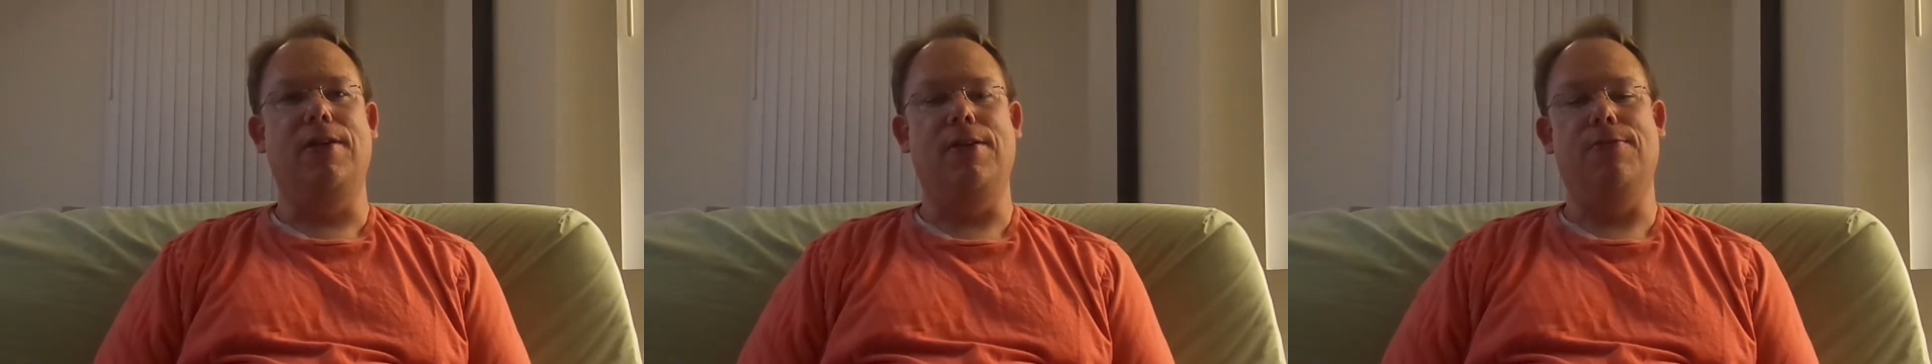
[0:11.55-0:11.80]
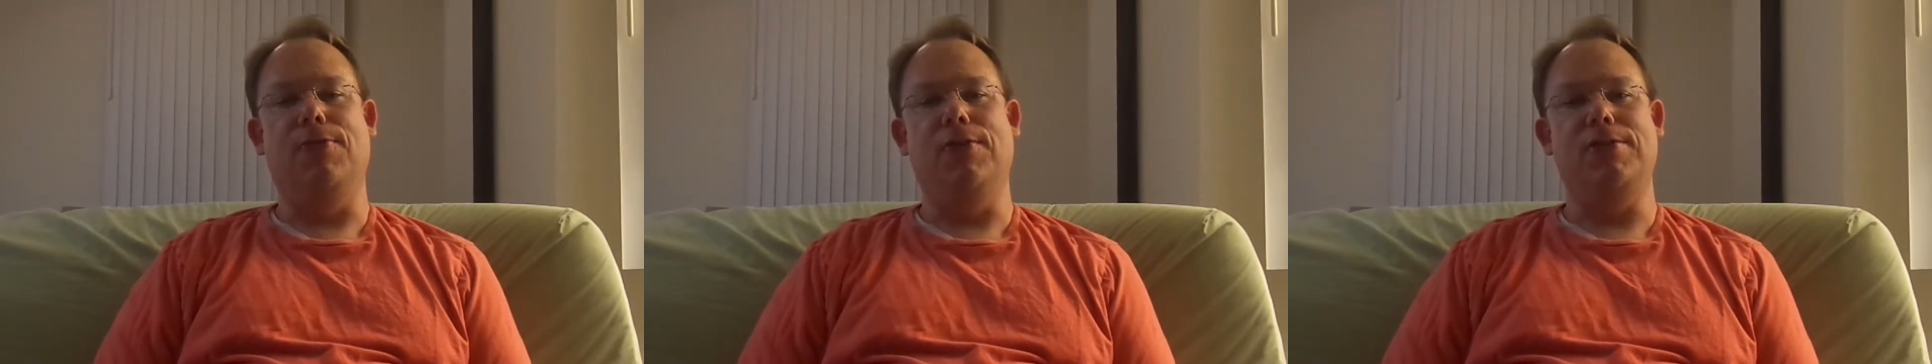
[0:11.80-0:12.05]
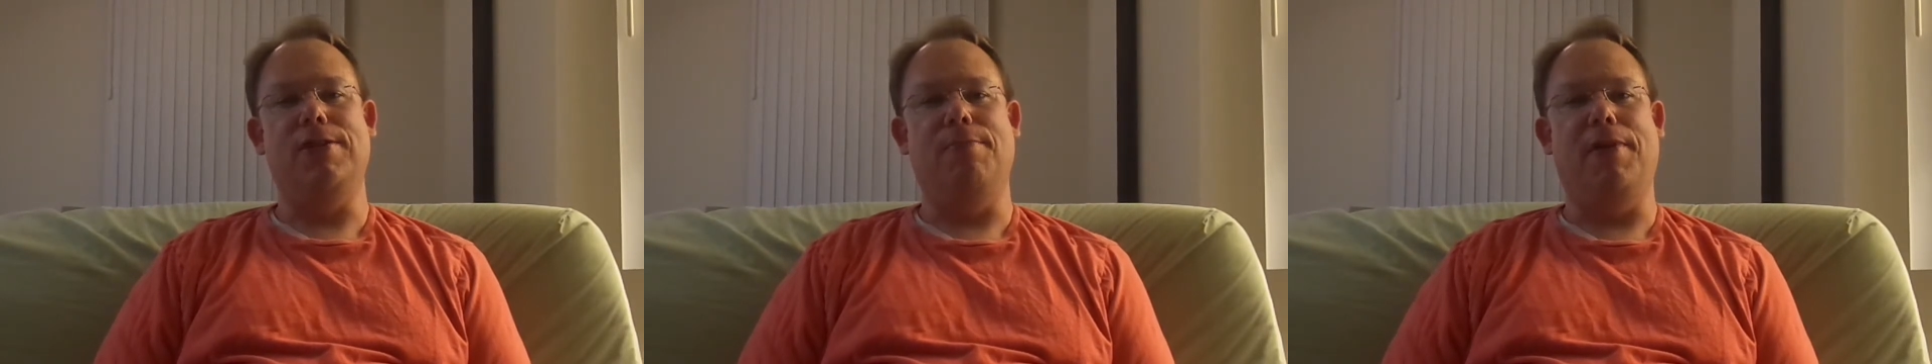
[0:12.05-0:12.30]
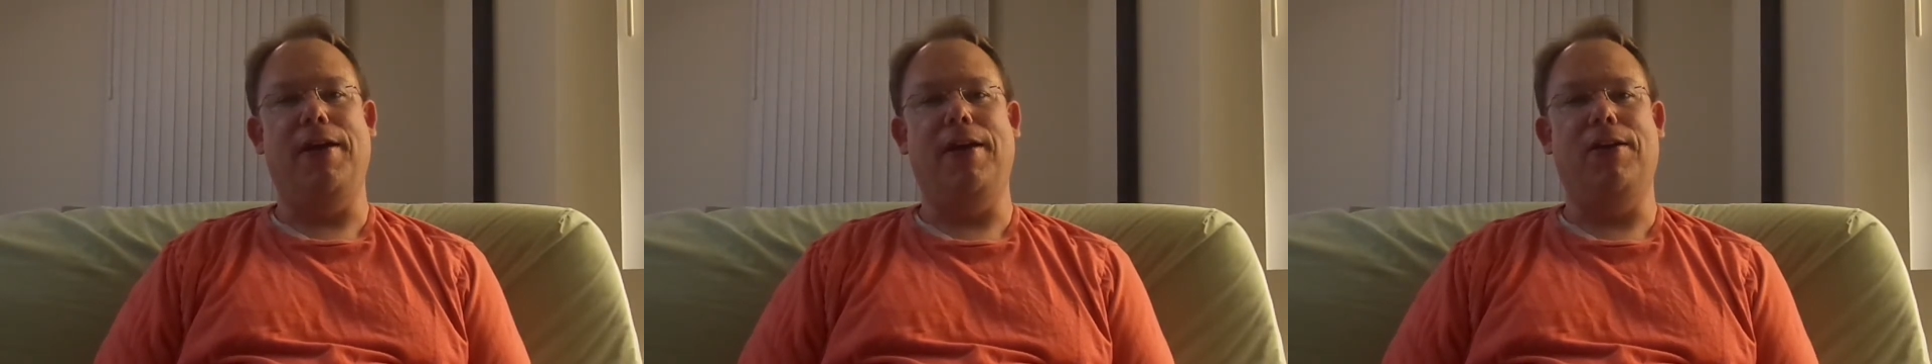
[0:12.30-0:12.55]
influence on
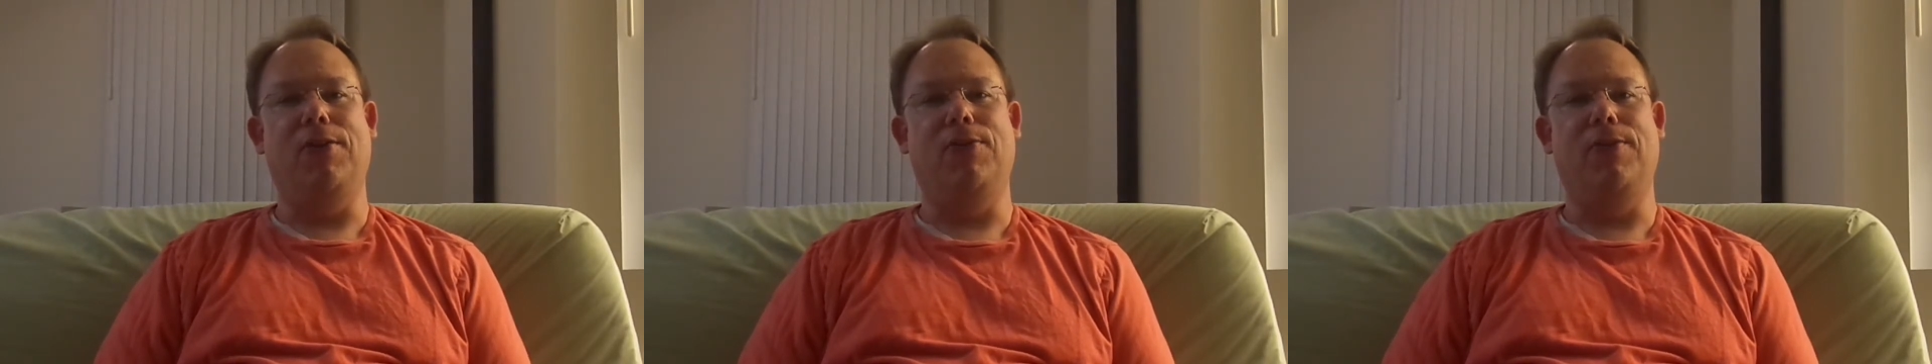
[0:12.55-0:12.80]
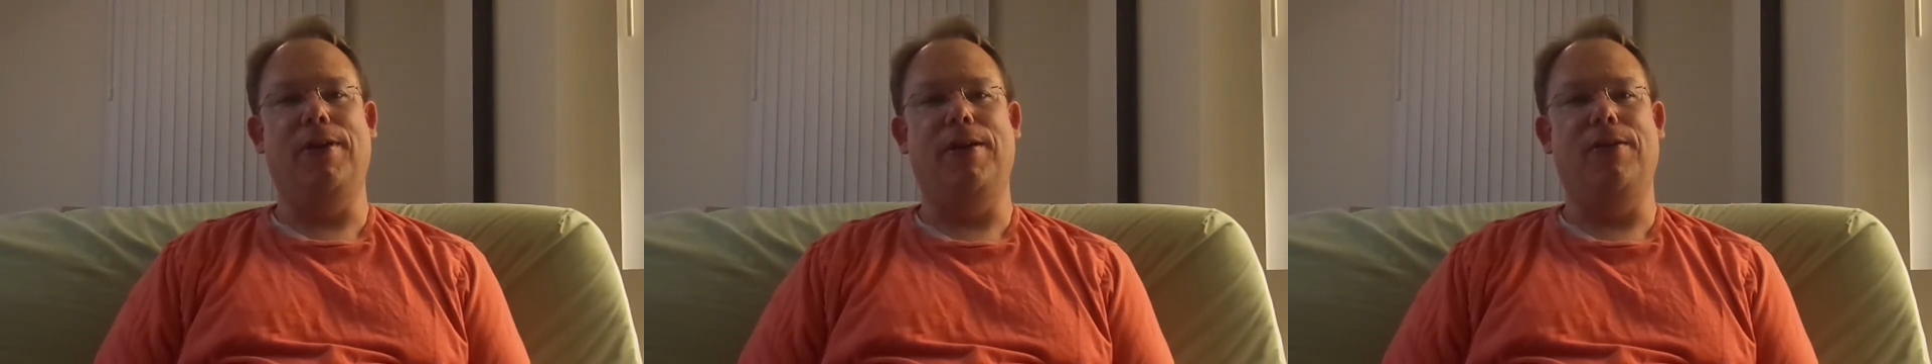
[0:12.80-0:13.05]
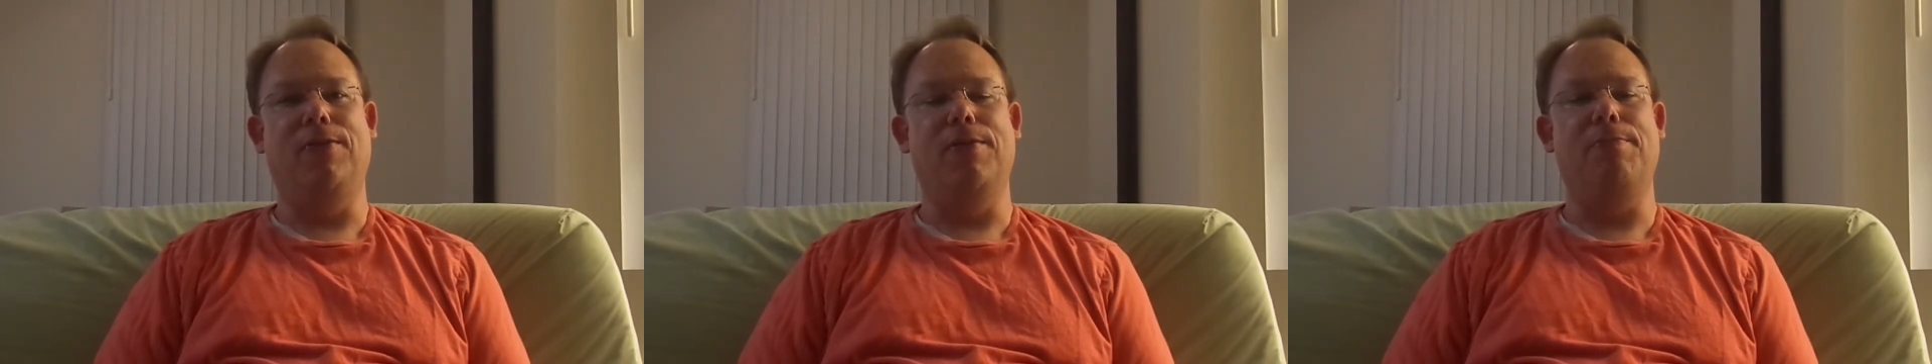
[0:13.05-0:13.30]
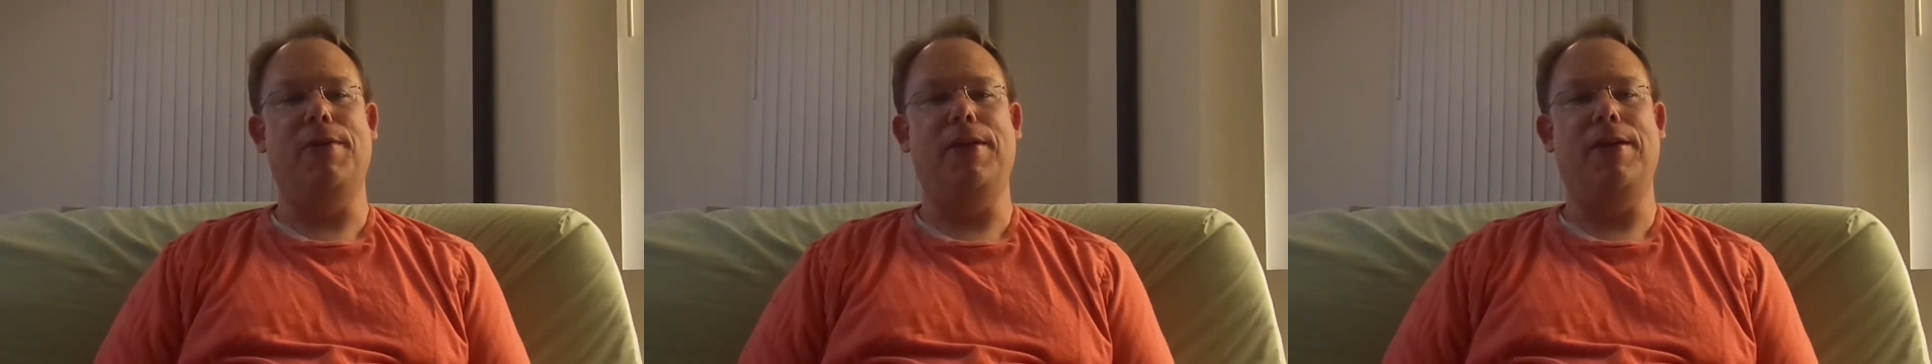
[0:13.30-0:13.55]
my career
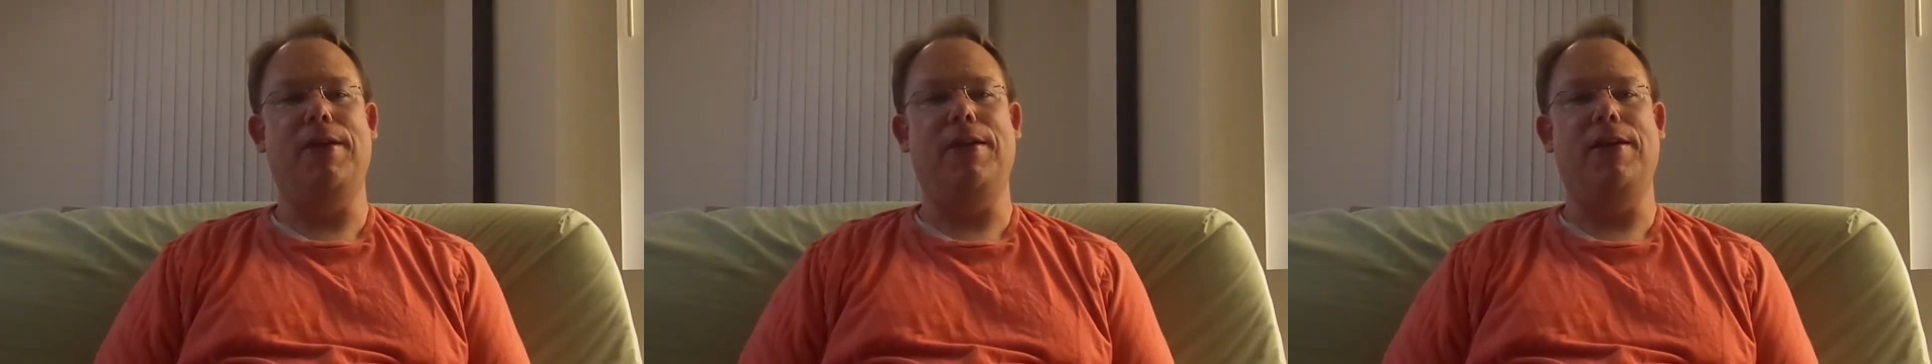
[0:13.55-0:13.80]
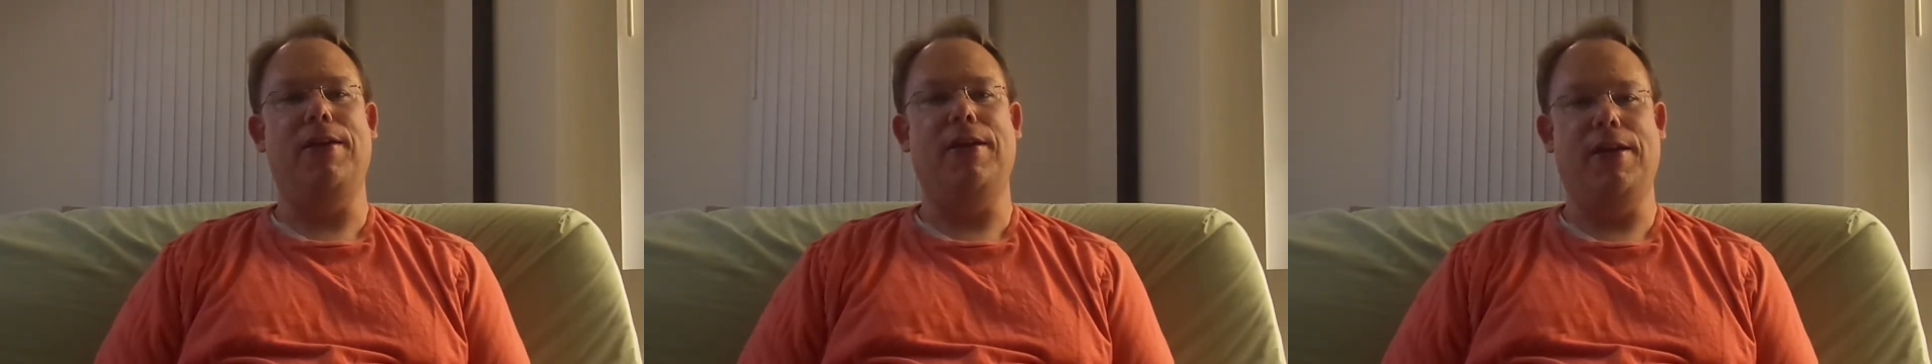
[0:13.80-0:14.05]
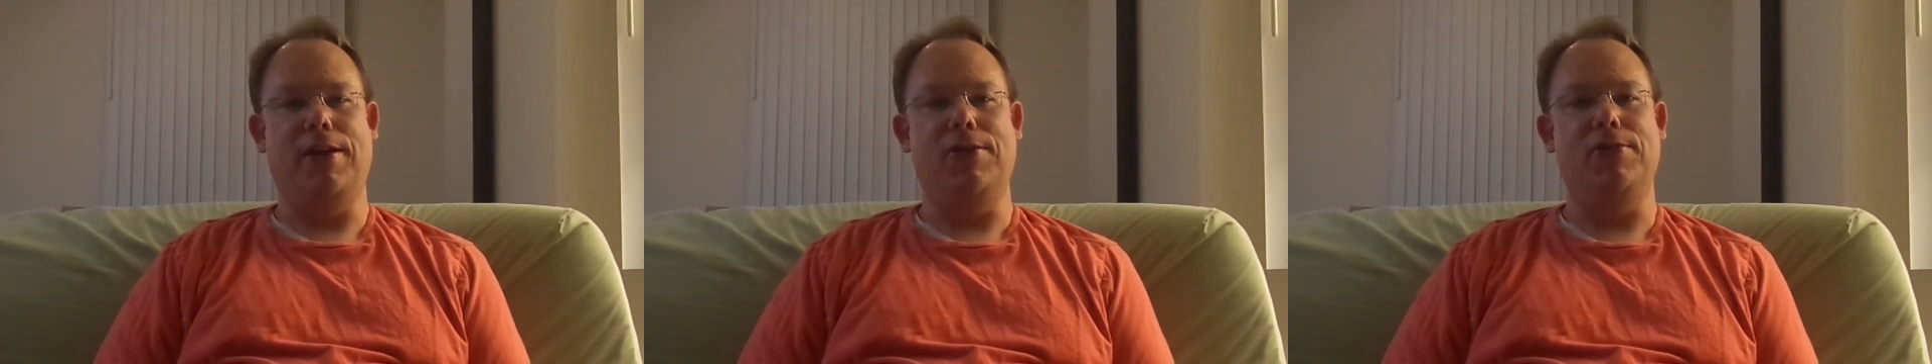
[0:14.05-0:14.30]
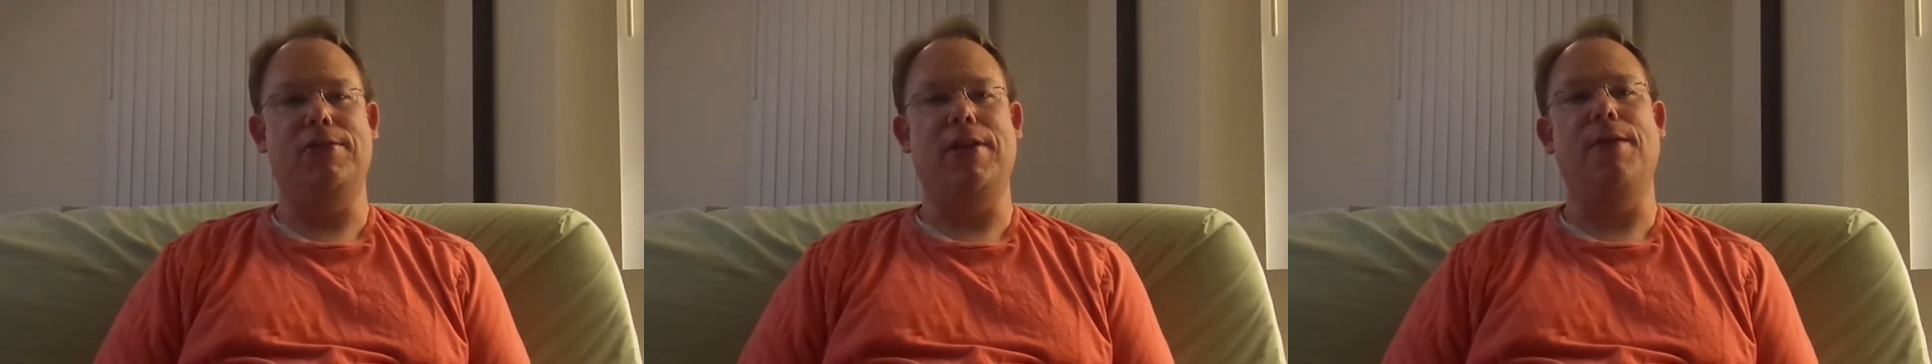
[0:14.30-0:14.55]
would be an
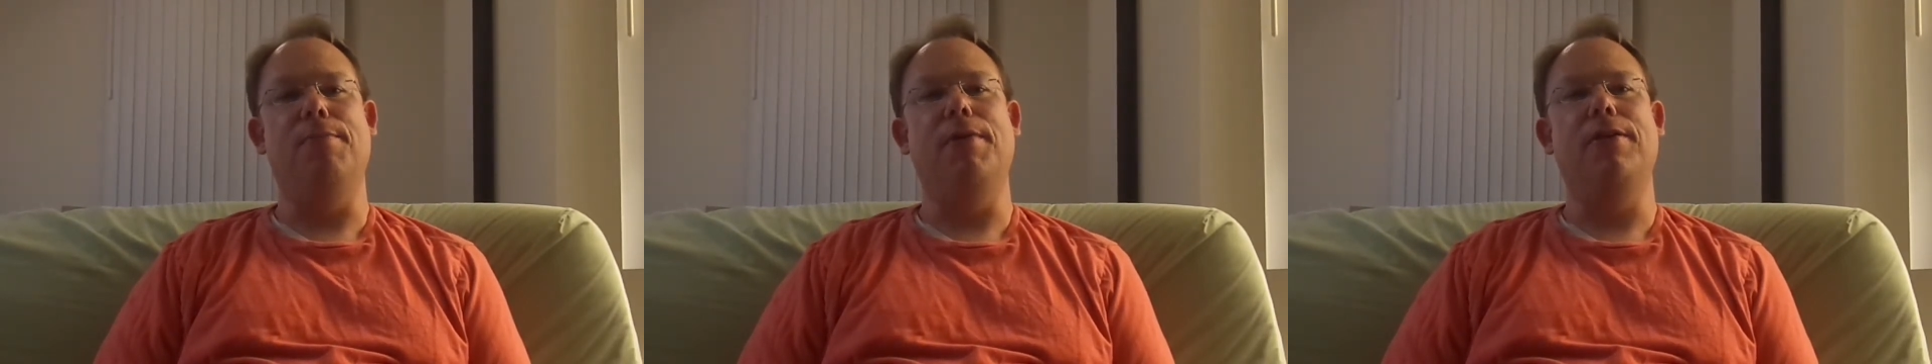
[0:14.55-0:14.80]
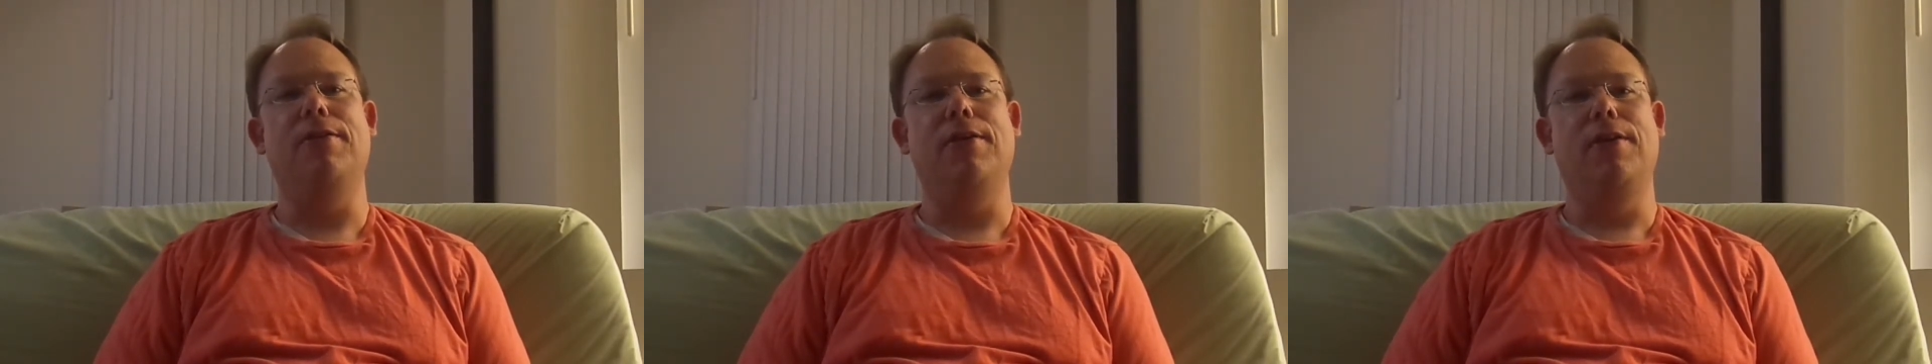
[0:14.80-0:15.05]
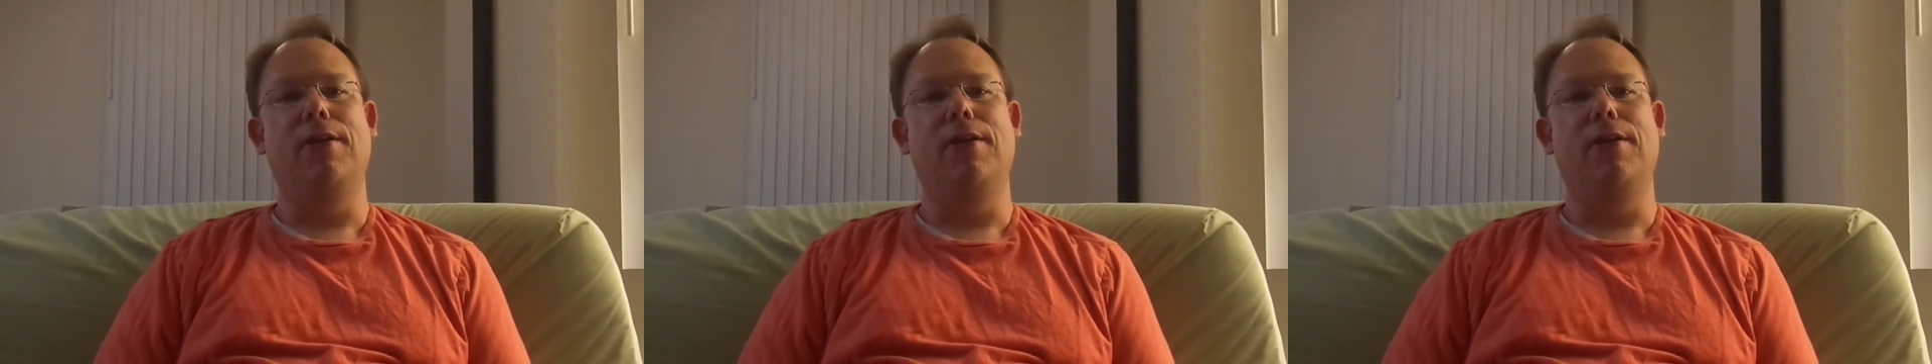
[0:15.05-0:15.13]
understatement.